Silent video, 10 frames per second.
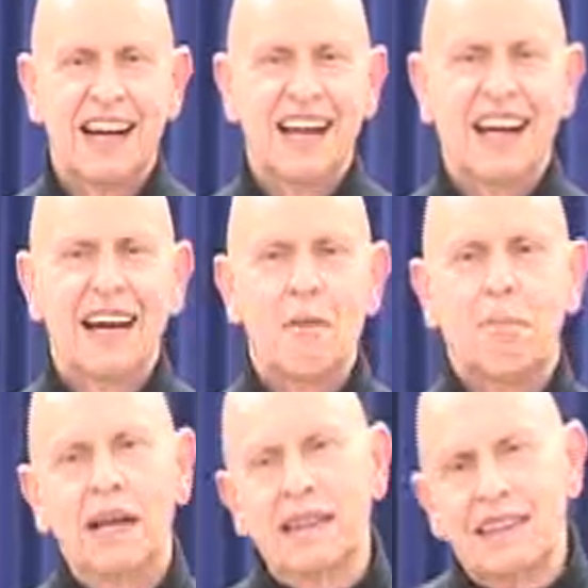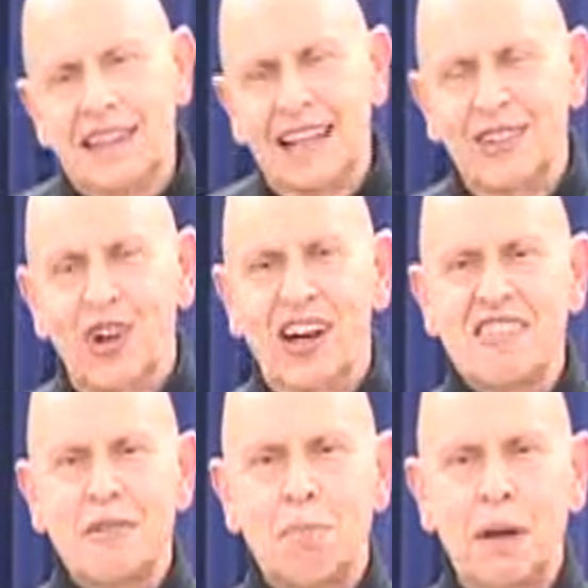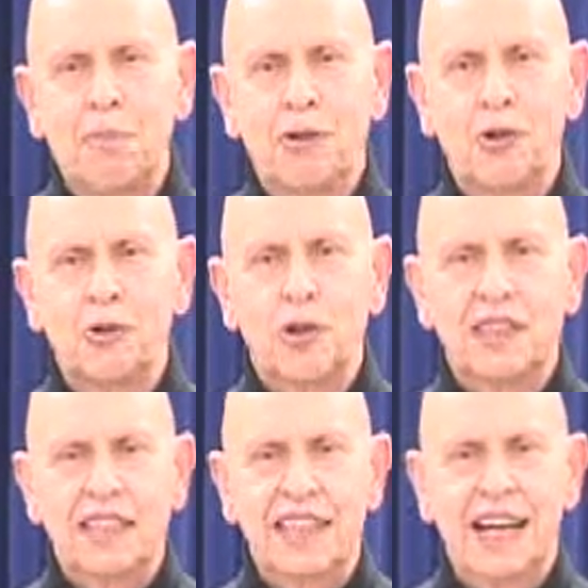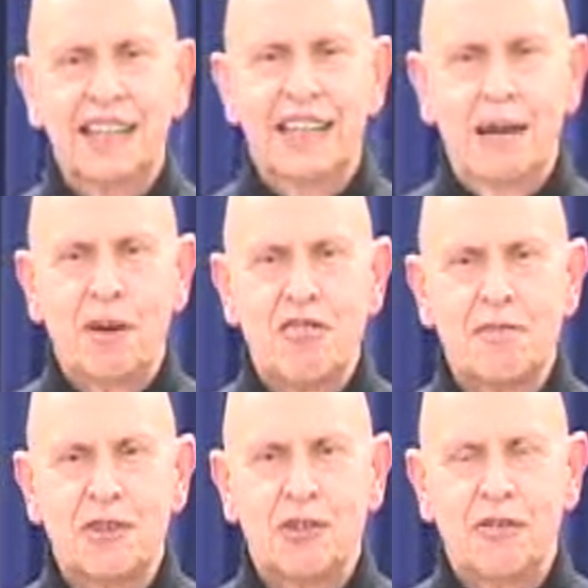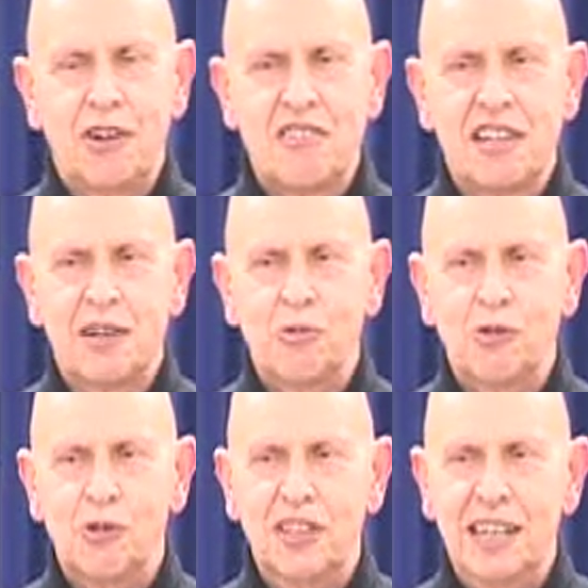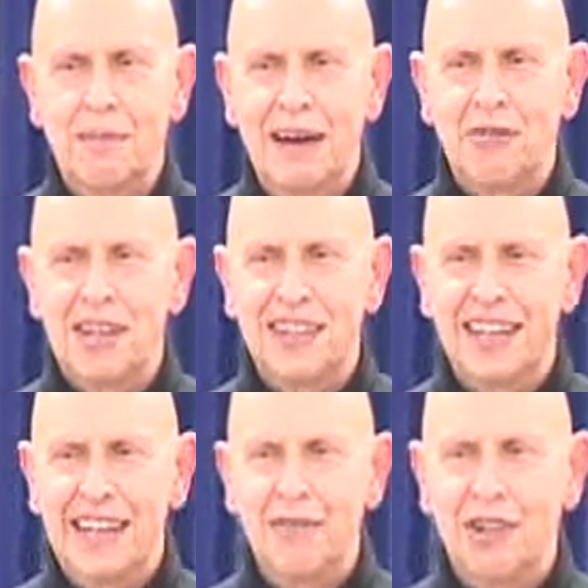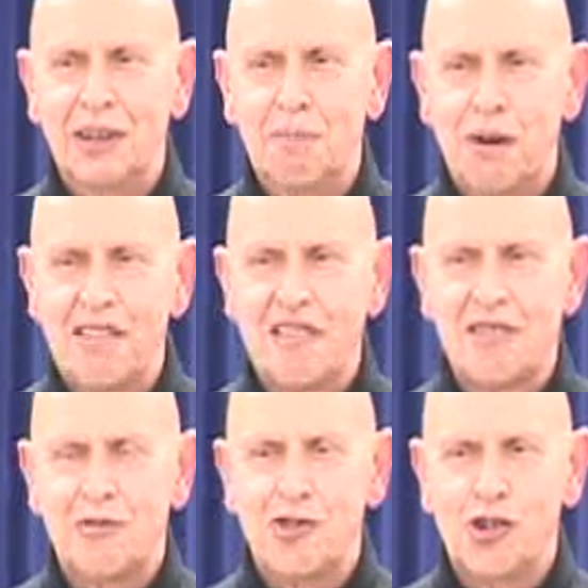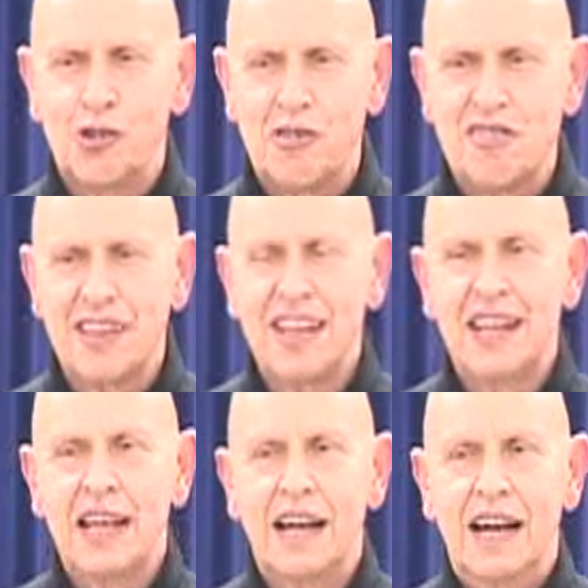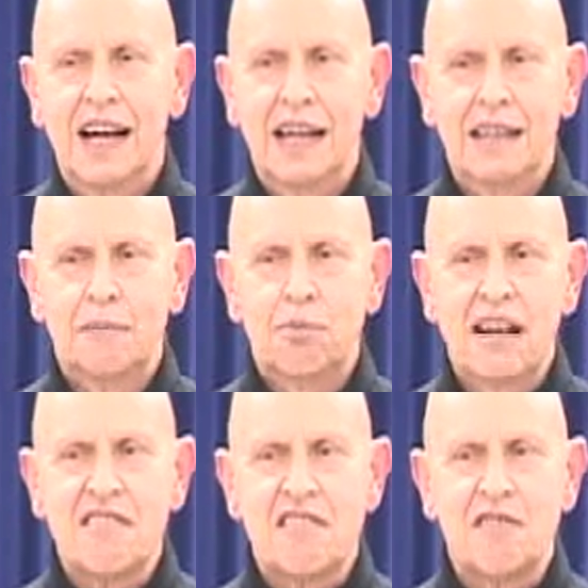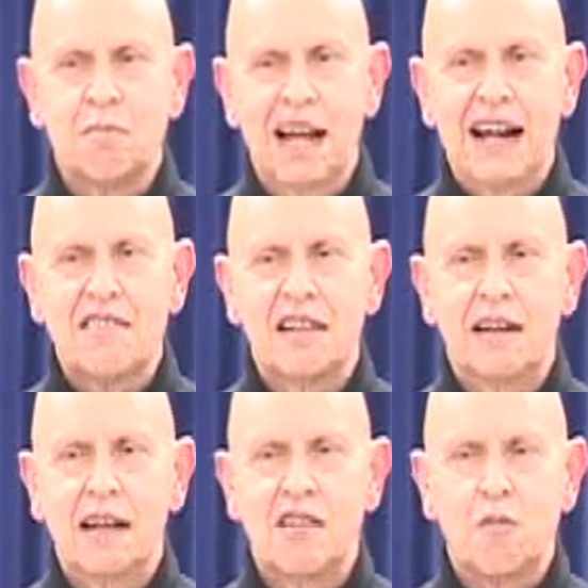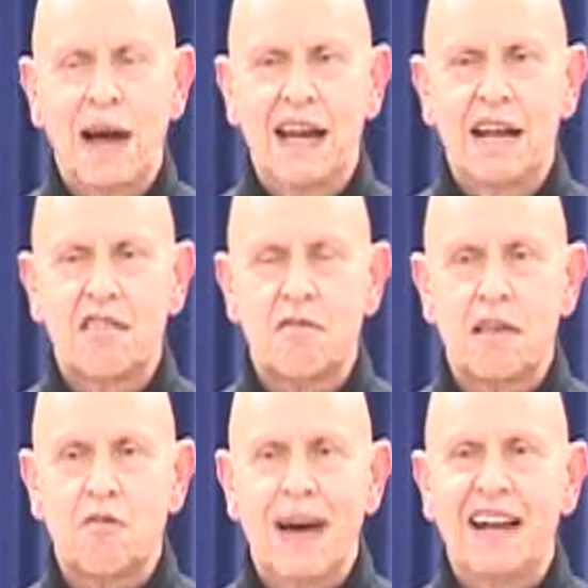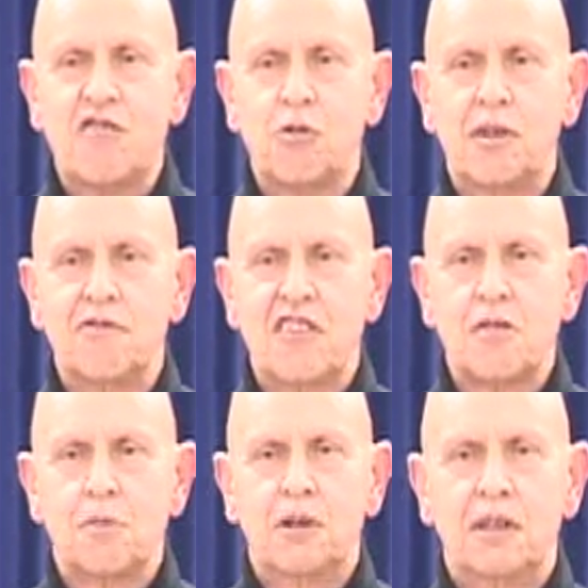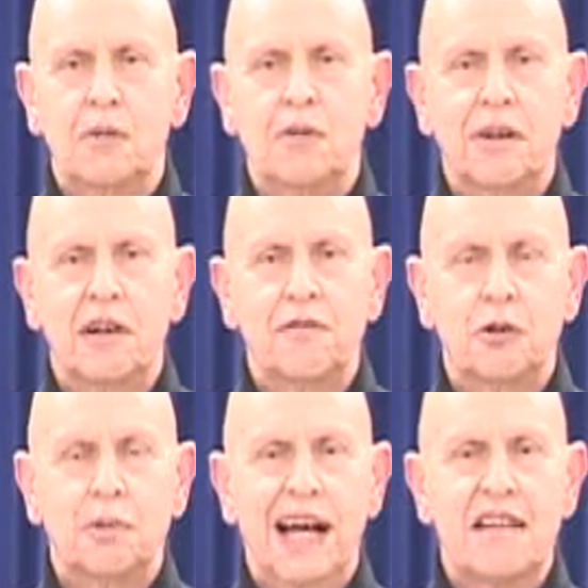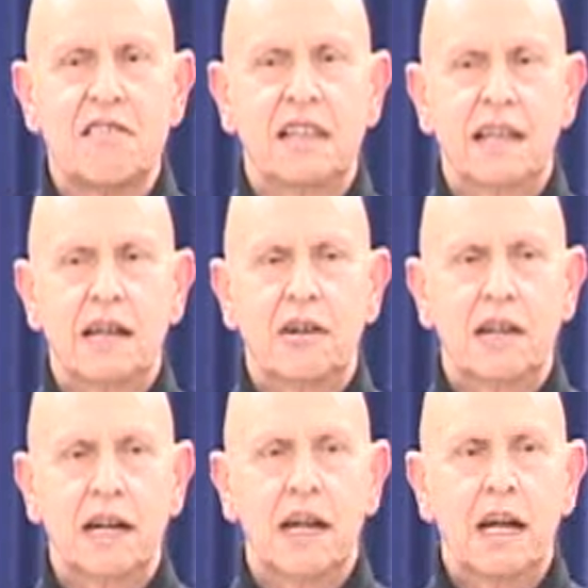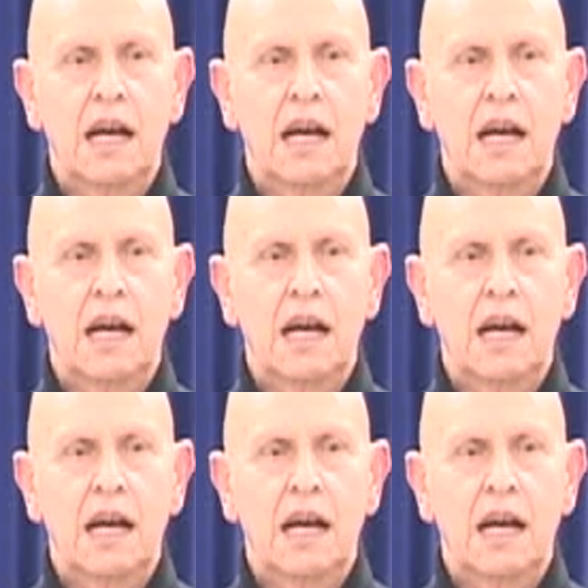But they lost the people who thought that the economics of the university would redeem everything, even the presence of Jews. The presence of blacks and Hispanics were invisible, and there were very few blacks in the area,